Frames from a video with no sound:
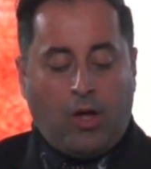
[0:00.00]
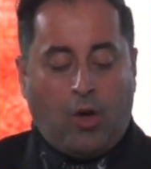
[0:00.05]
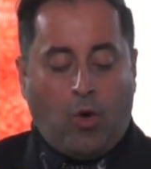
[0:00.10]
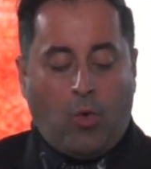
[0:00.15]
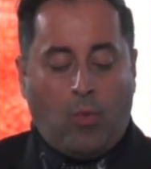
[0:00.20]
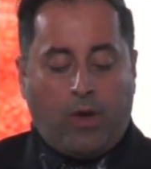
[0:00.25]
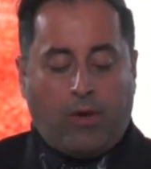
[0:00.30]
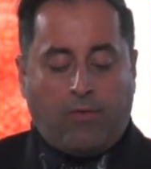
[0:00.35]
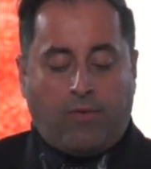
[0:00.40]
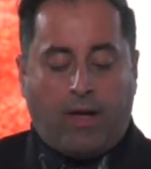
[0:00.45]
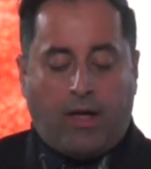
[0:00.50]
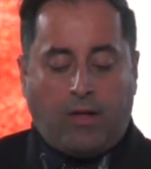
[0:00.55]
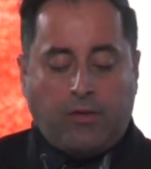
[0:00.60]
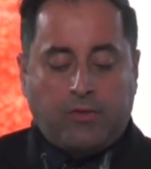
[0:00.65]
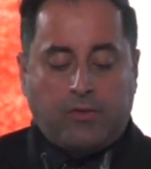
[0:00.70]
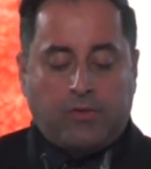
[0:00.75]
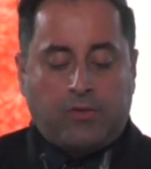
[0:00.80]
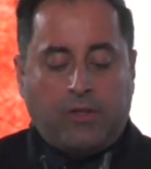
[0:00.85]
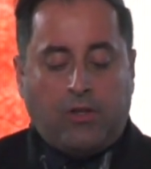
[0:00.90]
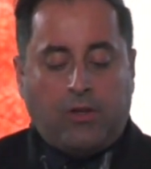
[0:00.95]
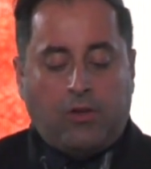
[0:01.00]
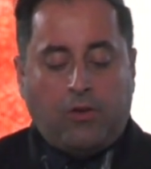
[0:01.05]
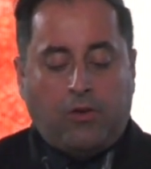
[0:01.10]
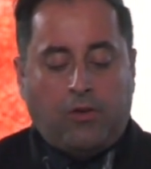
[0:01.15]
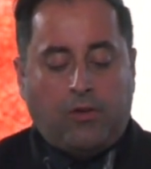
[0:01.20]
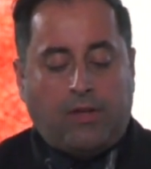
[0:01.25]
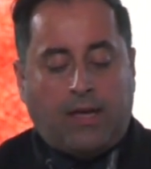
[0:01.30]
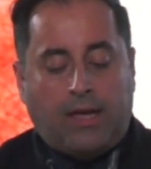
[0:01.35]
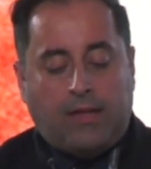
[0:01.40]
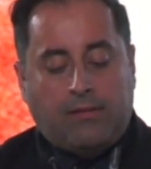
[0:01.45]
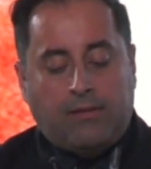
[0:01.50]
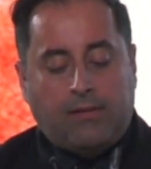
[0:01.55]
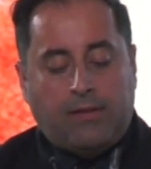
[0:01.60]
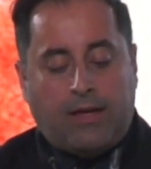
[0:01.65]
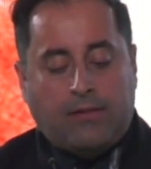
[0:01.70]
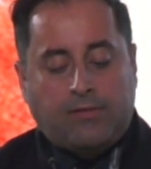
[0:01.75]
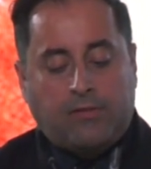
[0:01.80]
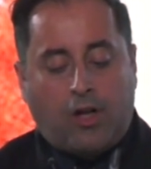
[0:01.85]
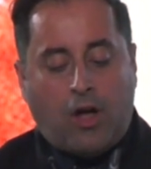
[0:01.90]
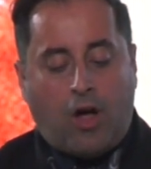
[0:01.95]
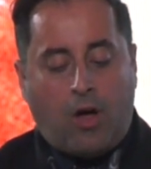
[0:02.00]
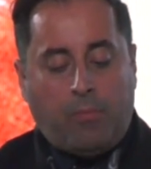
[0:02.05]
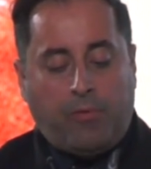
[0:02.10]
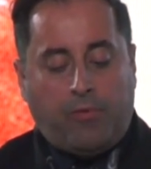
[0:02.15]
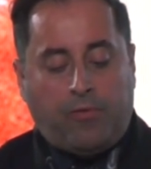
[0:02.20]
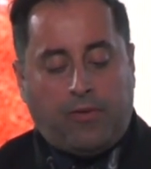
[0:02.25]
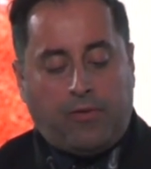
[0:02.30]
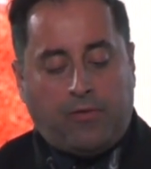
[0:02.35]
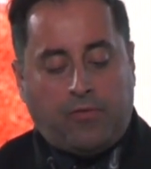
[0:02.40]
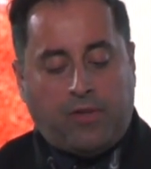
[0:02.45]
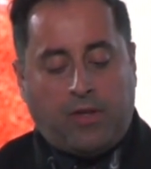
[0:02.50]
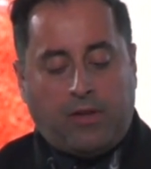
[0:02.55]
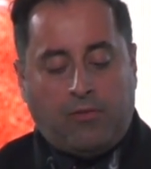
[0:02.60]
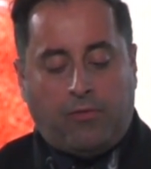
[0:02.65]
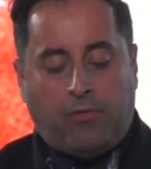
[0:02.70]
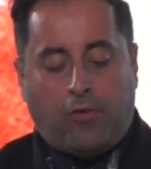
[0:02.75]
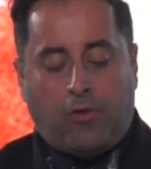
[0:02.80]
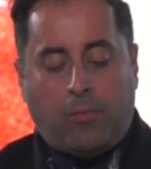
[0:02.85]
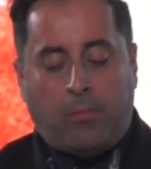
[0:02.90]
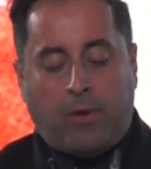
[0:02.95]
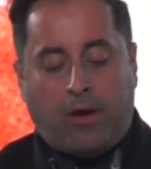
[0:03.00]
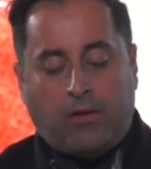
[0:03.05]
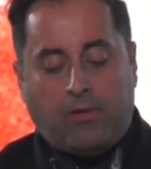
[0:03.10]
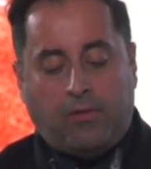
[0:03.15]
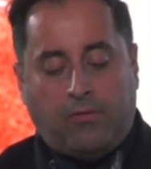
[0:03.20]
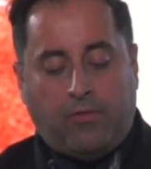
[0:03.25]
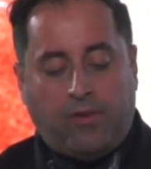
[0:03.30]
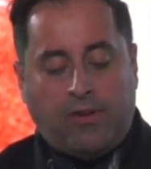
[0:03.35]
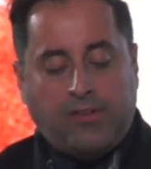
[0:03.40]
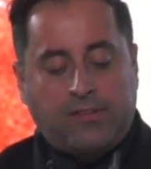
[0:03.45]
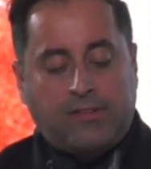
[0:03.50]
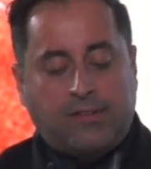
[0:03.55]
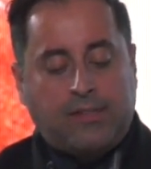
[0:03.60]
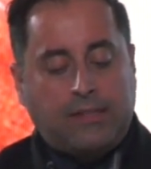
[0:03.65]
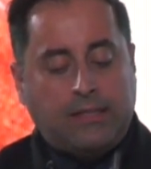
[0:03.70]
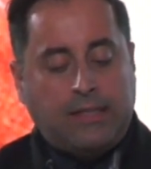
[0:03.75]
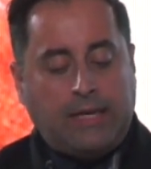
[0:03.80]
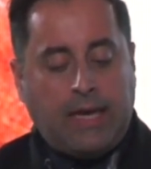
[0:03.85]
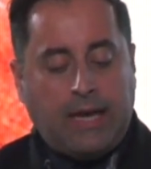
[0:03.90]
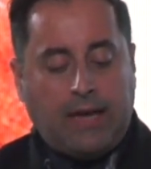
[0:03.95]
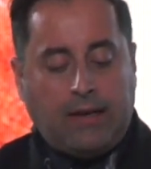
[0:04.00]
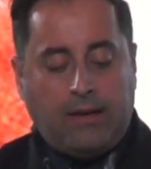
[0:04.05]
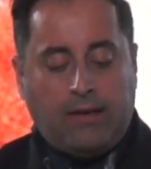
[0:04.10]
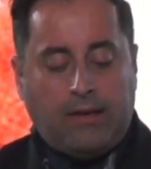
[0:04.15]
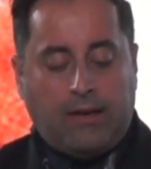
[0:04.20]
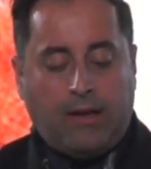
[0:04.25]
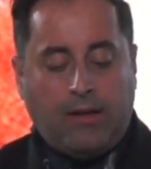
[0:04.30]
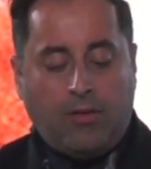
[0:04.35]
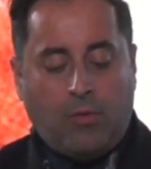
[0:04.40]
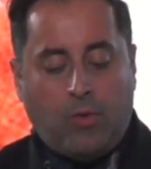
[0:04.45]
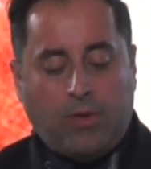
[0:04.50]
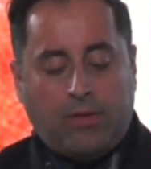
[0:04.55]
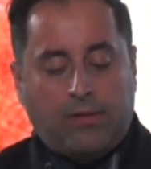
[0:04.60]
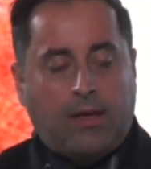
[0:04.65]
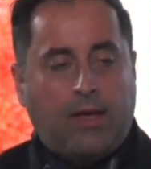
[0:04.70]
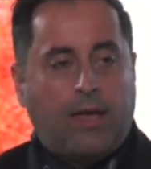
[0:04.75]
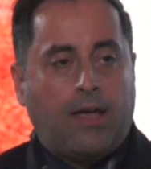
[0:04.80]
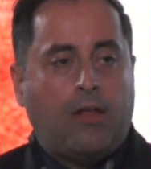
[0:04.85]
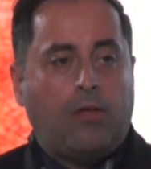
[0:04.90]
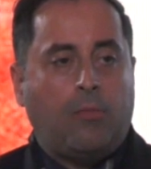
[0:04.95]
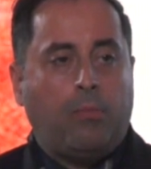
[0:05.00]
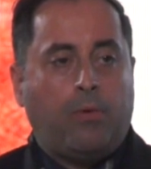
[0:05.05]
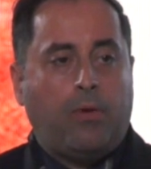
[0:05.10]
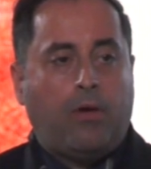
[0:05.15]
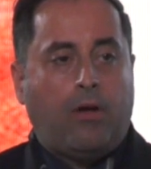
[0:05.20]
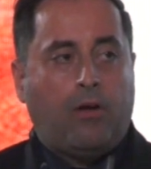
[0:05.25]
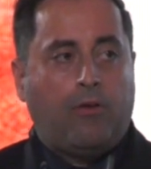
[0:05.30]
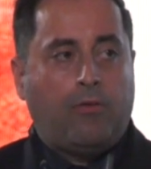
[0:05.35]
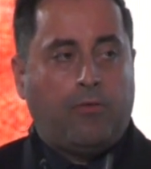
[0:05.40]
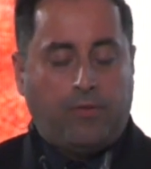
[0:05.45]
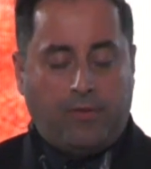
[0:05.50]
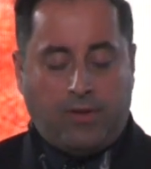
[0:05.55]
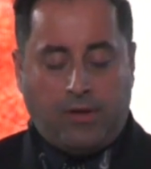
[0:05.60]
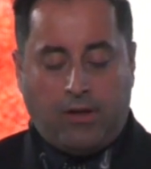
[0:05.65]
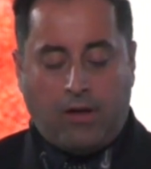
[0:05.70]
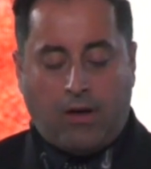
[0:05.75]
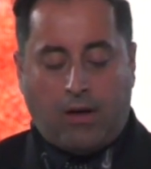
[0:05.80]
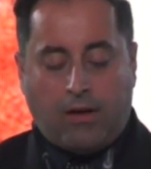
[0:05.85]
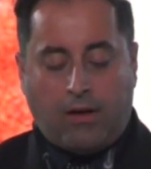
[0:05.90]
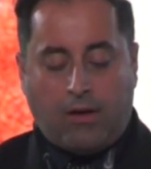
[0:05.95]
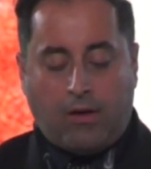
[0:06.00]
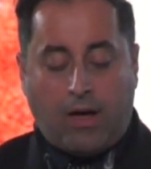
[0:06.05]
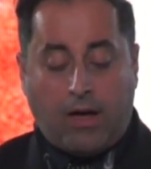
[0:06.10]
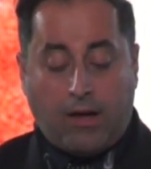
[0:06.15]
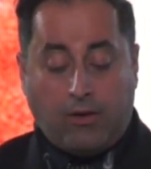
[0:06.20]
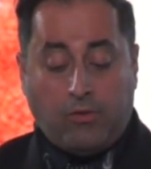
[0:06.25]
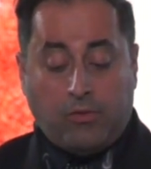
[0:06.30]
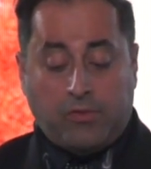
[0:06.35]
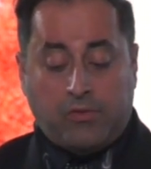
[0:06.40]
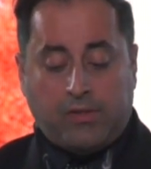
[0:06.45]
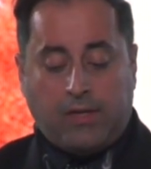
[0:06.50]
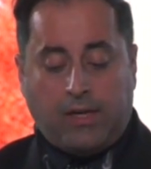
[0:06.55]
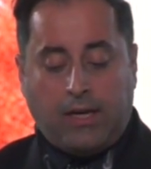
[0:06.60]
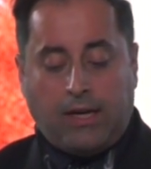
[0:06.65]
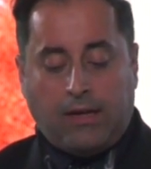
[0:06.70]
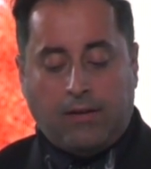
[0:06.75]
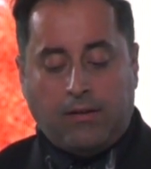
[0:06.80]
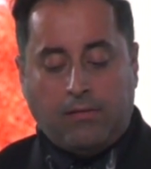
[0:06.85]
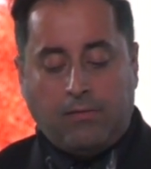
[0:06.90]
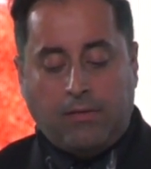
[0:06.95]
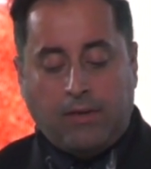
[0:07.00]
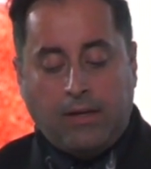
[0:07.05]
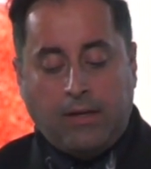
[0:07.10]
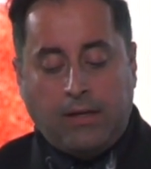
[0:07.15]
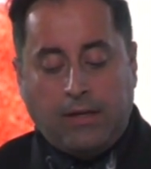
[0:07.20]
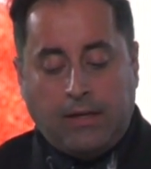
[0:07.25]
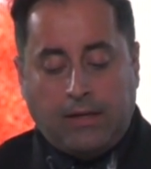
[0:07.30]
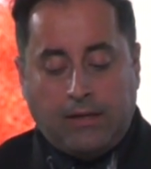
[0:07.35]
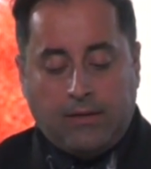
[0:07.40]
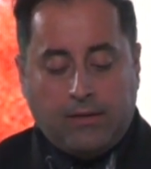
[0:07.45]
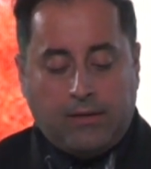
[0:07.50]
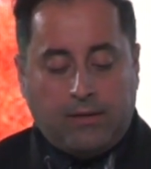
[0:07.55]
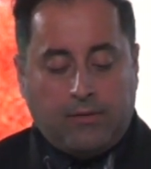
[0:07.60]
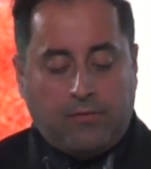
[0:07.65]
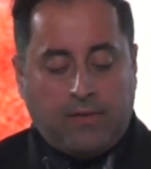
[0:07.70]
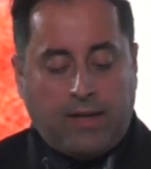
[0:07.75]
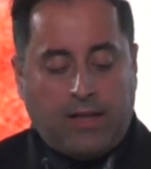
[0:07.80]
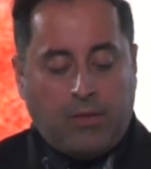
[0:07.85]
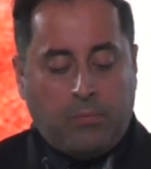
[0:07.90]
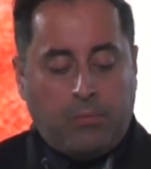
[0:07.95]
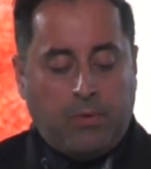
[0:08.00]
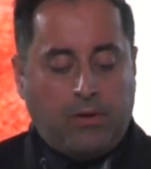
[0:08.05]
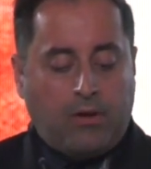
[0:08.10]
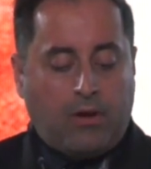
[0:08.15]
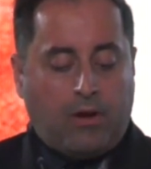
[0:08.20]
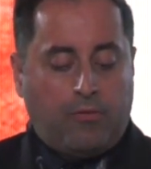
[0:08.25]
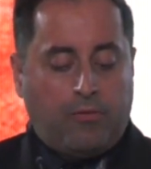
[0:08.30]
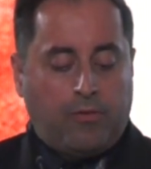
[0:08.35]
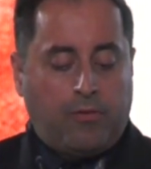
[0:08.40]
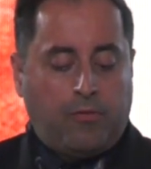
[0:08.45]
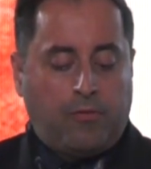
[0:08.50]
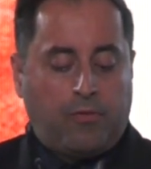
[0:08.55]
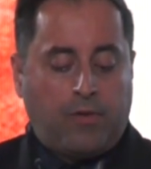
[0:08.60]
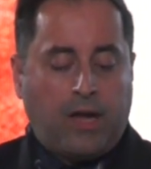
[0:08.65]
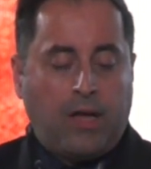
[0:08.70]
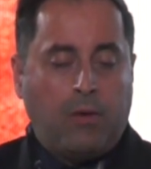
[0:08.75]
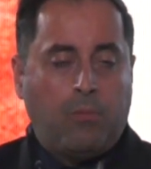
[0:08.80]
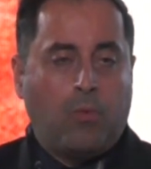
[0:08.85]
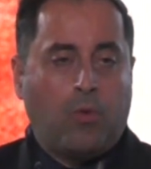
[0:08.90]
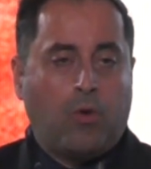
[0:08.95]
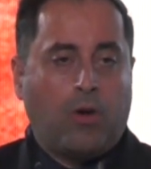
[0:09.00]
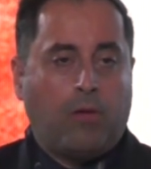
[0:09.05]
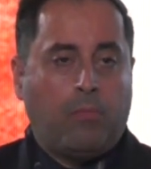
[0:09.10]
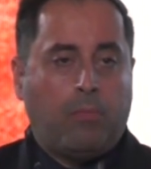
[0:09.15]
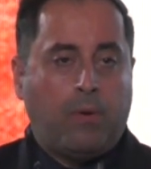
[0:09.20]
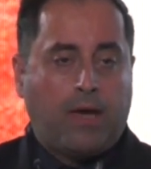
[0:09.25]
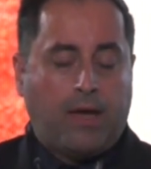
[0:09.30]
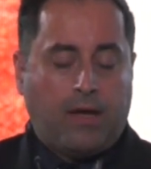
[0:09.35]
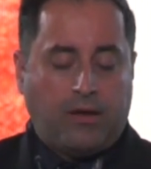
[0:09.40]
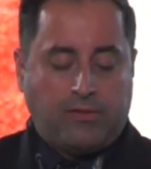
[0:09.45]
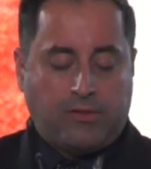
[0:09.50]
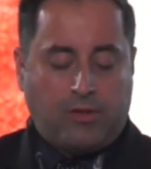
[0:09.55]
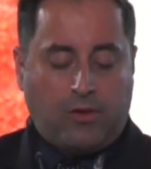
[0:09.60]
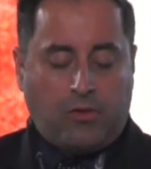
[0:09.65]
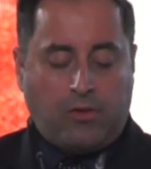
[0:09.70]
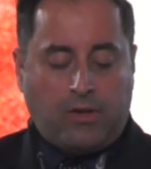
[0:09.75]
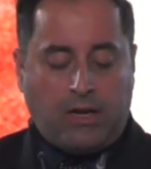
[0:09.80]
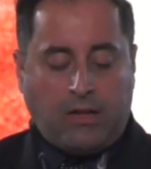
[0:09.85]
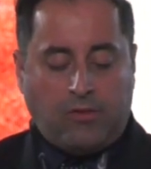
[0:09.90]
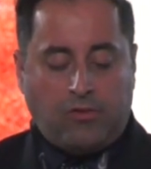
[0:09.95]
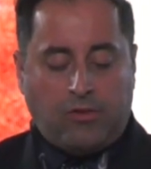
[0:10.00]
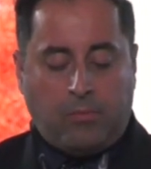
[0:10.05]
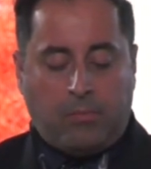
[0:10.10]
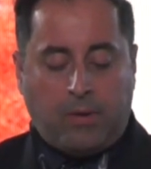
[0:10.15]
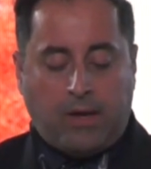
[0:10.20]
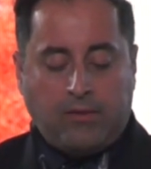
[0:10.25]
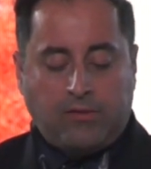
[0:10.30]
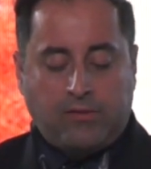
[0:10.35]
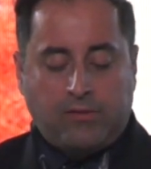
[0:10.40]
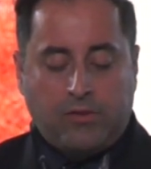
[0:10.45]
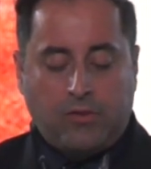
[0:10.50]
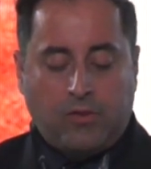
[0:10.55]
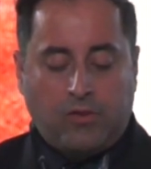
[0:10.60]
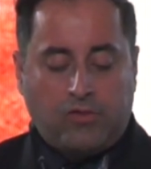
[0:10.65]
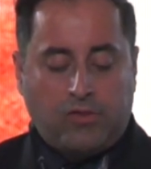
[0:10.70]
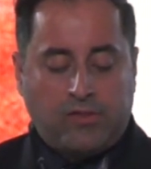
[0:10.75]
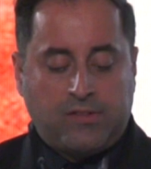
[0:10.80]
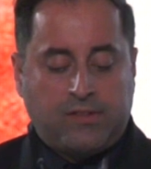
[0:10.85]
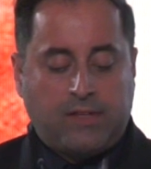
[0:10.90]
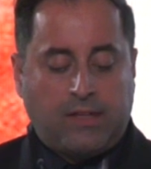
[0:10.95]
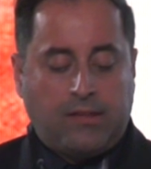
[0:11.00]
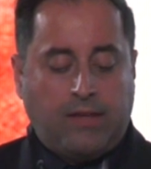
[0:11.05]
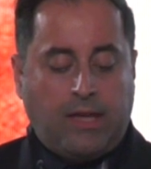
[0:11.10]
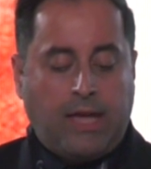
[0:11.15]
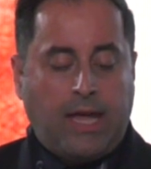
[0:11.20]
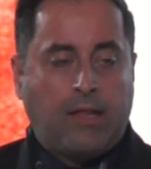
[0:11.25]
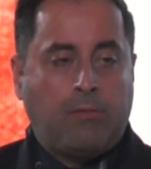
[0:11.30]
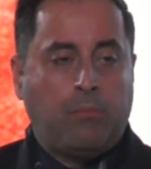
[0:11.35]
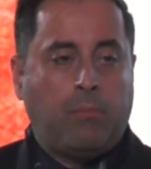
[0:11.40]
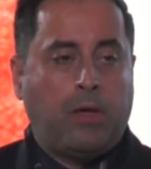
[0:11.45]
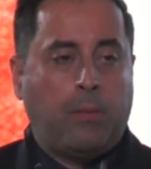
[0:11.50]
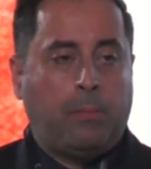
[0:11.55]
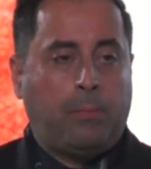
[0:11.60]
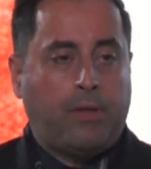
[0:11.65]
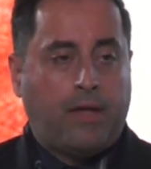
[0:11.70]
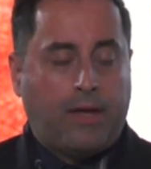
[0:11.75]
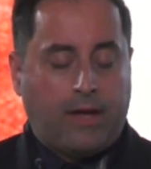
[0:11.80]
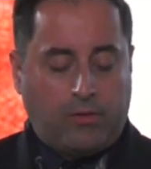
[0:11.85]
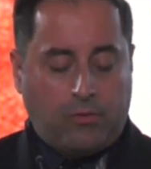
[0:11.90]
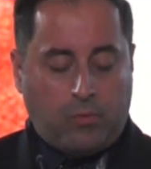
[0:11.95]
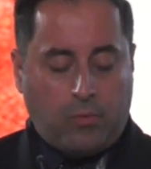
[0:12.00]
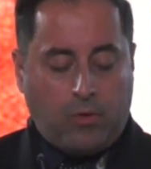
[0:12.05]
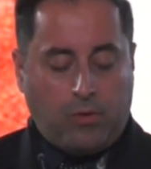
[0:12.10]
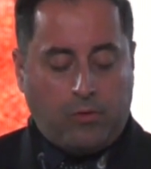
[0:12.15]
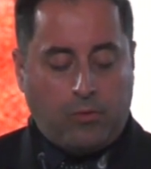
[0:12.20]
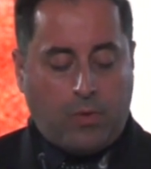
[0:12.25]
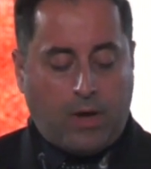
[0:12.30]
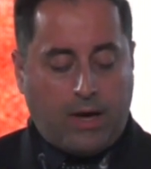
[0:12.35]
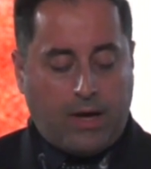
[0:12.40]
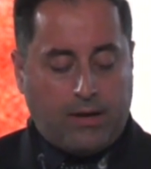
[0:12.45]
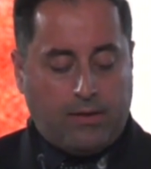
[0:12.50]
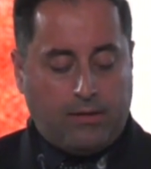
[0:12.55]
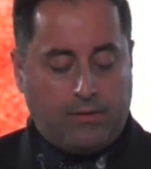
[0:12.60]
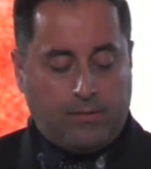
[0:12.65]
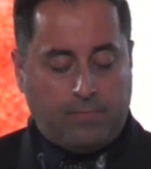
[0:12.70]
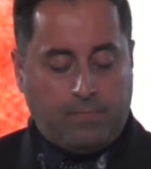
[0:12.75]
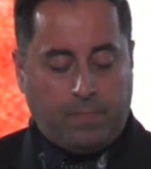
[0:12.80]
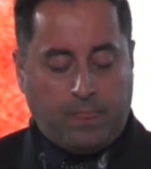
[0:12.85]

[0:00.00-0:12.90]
We have also secured at the last COP15 for biodiversity in Canada, with the help of the IUCN, the development of a framework based on nature-based solutions that can be applied worldwide.